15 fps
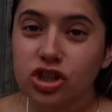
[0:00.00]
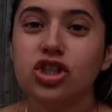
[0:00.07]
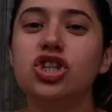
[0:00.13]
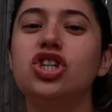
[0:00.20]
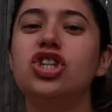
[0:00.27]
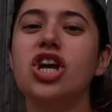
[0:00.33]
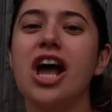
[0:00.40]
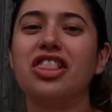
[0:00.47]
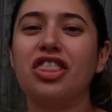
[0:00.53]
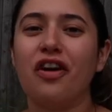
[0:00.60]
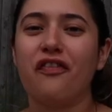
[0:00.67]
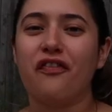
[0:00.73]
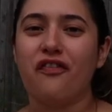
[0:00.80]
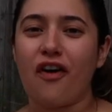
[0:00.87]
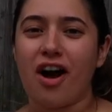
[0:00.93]
Shut the
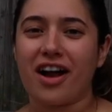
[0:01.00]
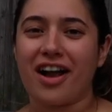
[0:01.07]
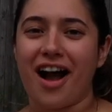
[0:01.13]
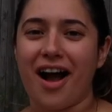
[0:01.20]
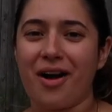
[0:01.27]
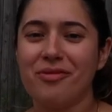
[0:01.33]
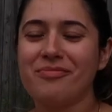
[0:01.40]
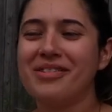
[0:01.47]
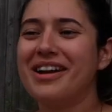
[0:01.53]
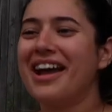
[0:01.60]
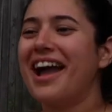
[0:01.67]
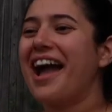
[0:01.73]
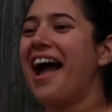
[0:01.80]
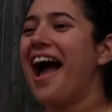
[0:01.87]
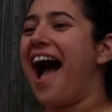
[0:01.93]
fuck up.
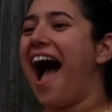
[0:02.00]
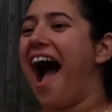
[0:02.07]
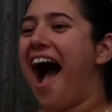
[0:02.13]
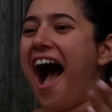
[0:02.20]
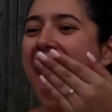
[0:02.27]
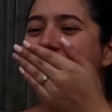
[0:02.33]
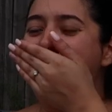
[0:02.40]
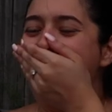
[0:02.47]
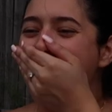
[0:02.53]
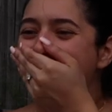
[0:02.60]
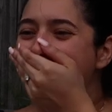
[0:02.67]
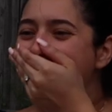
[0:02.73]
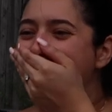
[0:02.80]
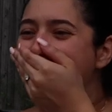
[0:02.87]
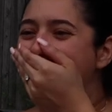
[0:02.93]
That's the
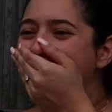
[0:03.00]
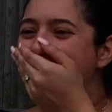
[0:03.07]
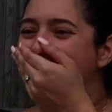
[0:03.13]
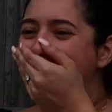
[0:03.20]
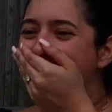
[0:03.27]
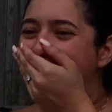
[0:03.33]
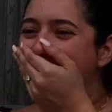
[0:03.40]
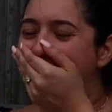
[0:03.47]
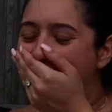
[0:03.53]
part you